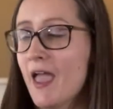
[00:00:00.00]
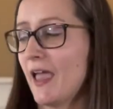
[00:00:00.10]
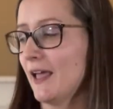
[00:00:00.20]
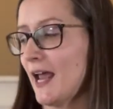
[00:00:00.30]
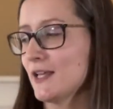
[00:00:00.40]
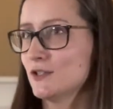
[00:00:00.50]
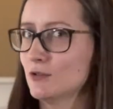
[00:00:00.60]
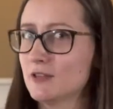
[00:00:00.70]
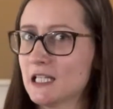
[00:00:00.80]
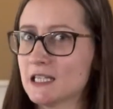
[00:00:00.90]
and I do
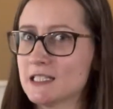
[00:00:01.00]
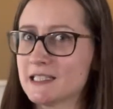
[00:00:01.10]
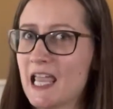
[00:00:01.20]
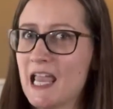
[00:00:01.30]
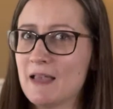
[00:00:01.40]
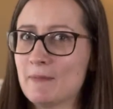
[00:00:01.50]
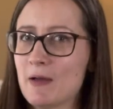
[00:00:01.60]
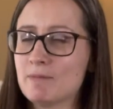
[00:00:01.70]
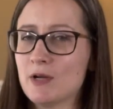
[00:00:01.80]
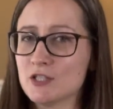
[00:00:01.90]
think this came
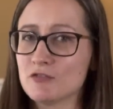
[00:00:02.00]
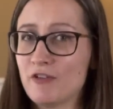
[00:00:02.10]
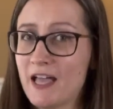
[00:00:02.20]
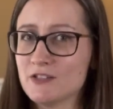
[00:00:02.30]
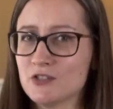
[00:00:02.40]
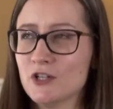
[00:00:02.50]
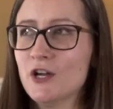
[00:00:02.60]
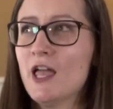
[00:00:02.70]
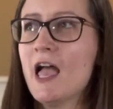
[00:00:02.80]
much faster.